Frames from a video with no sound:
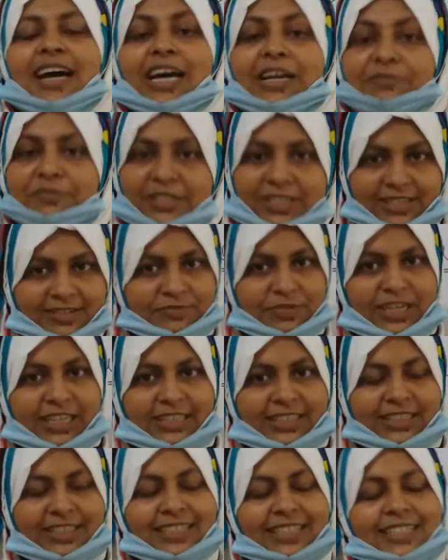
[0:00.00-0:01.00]
I'm Shyam
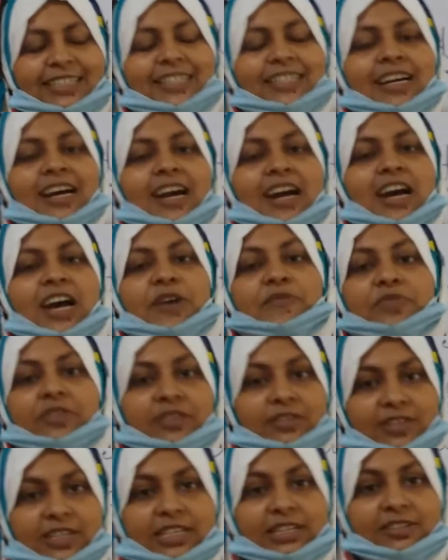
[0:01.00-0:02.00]
Yandar. I'm
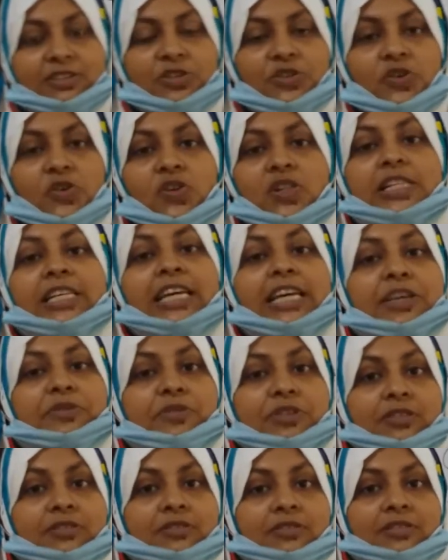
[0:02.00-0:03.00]
30 years old.
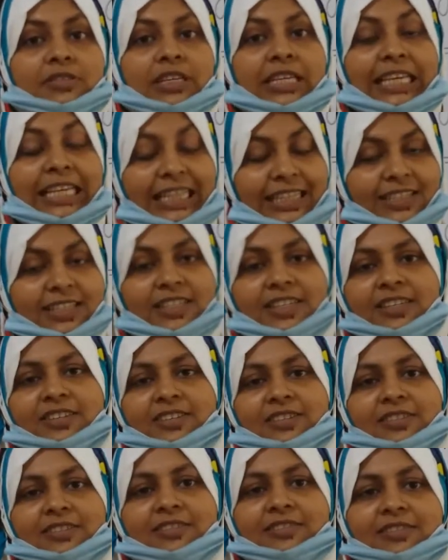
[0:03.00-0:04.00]
I'm an English
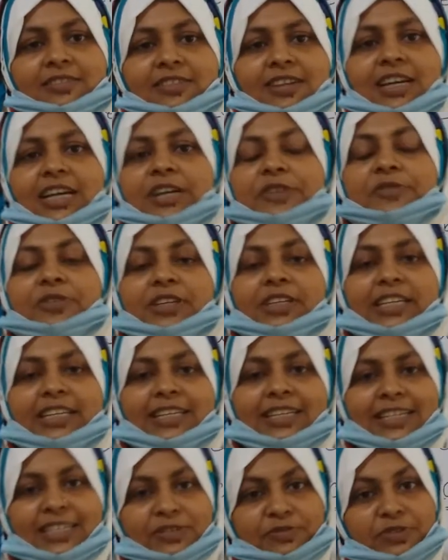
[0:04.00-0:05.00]
teacher. I work
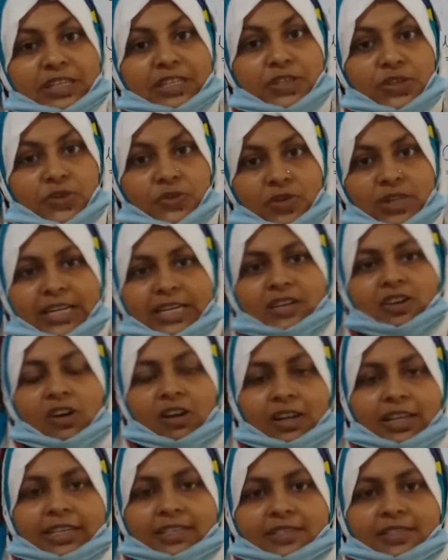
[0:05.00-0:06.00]
in Kalki School and
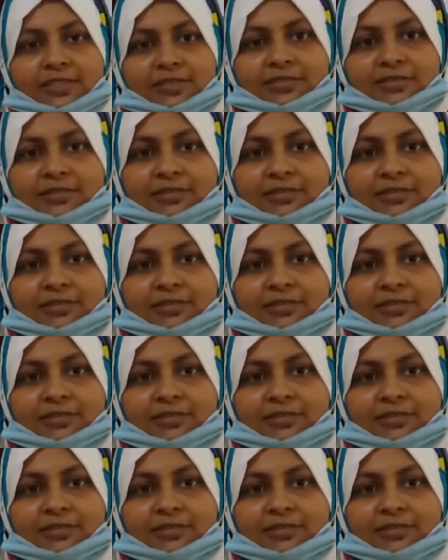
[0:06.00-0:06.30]
College.